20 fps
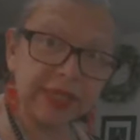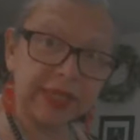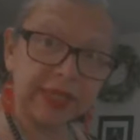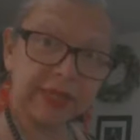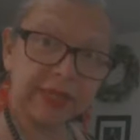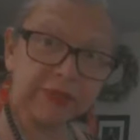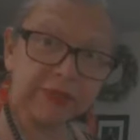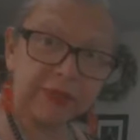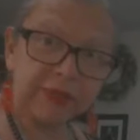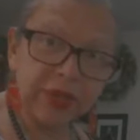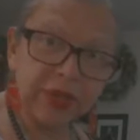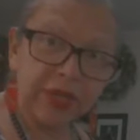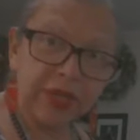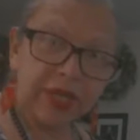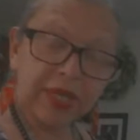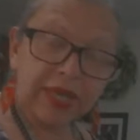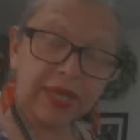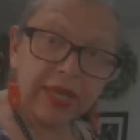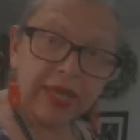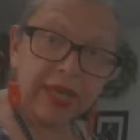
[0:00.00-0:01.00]
them
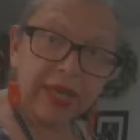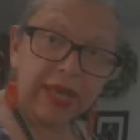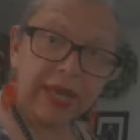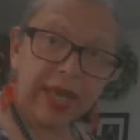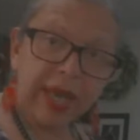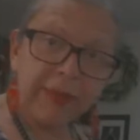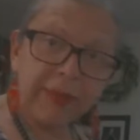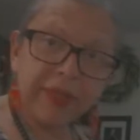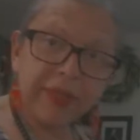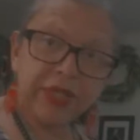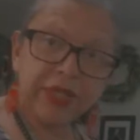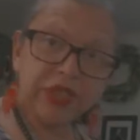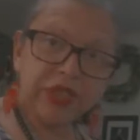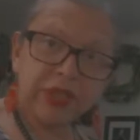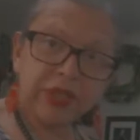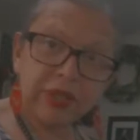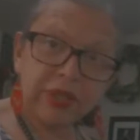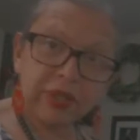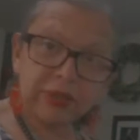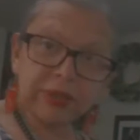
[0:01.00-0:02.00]
how many
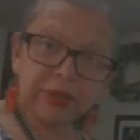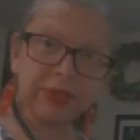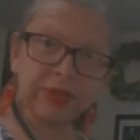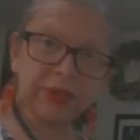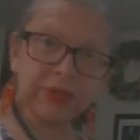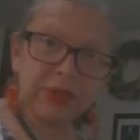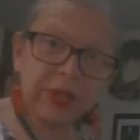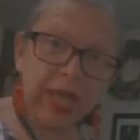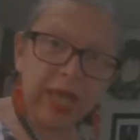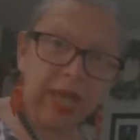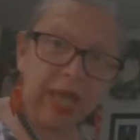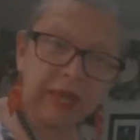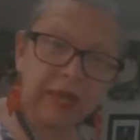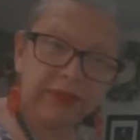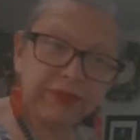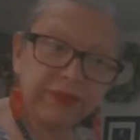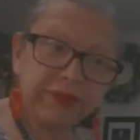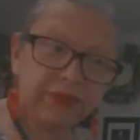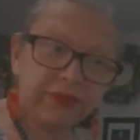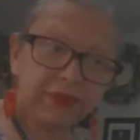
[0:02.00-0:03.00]
children you got
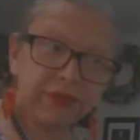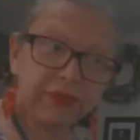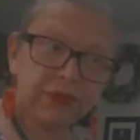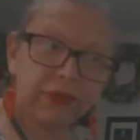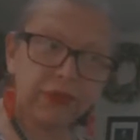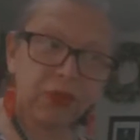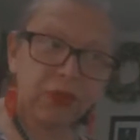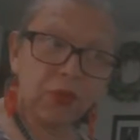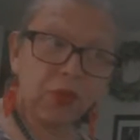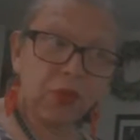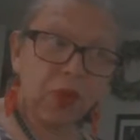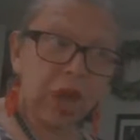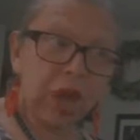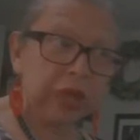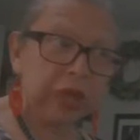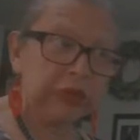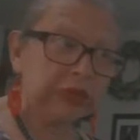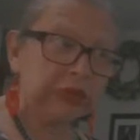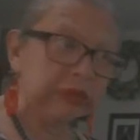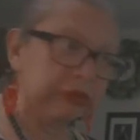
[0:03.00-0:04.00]

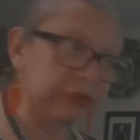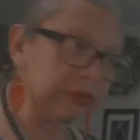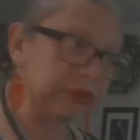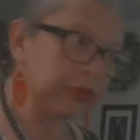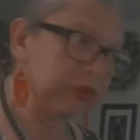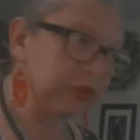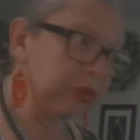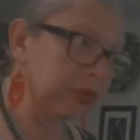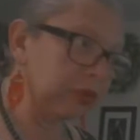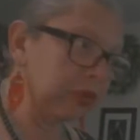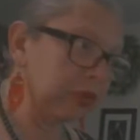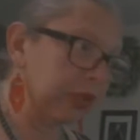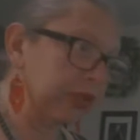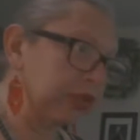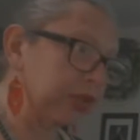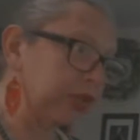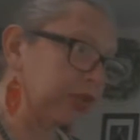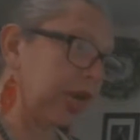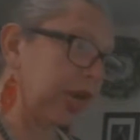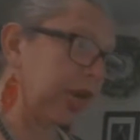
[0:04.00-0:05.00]
one
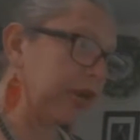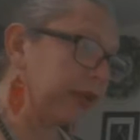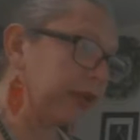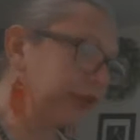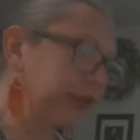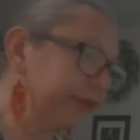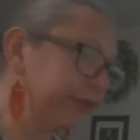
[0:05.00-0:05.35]
one child